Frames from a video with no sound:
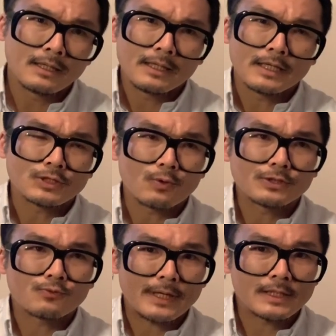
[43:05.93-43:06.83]
It's always
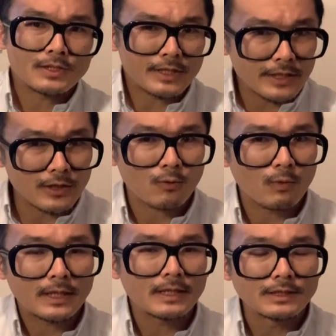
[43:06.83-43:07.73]
great to hear
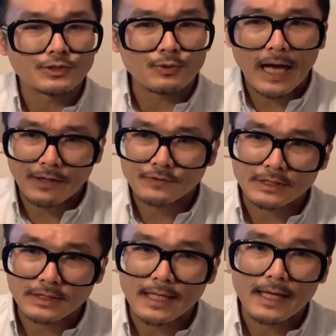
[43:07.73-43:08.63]
what it is you have to
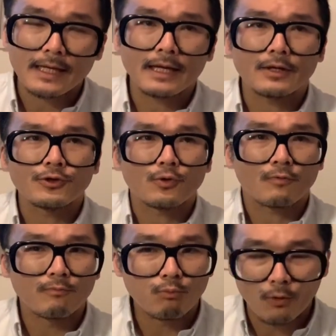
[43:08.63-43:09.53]
say and your
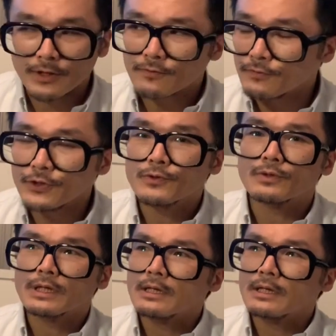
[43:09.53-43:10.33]
point of view